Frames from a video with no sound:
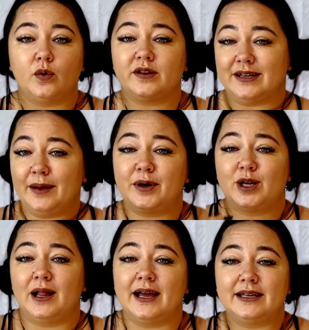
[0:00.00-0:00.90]
with nightmare
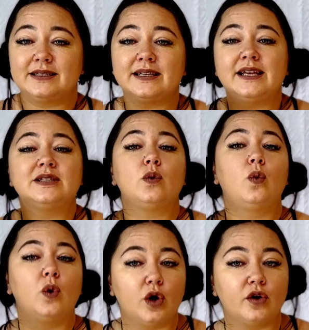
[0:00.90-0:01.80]
clients is
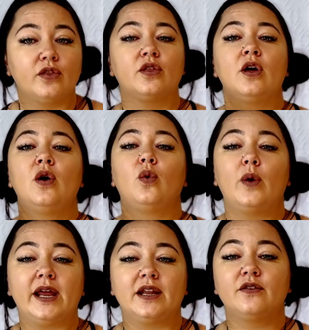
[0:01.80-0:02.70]
worth
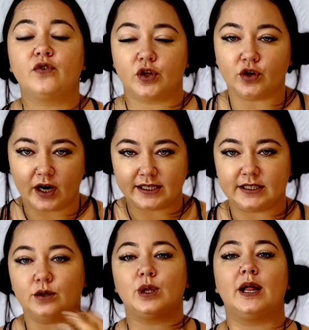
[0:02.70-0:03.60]
waiting for your
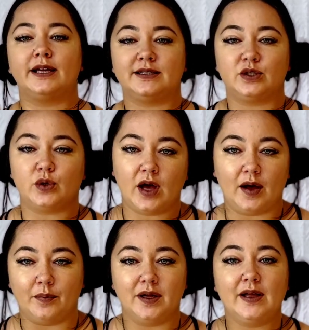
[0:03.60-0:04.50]
ideal clients to
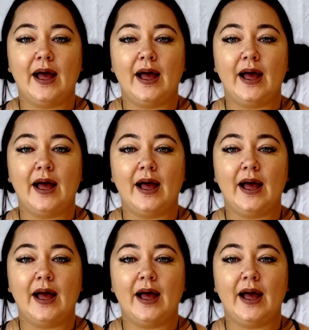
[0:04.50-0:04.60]
come.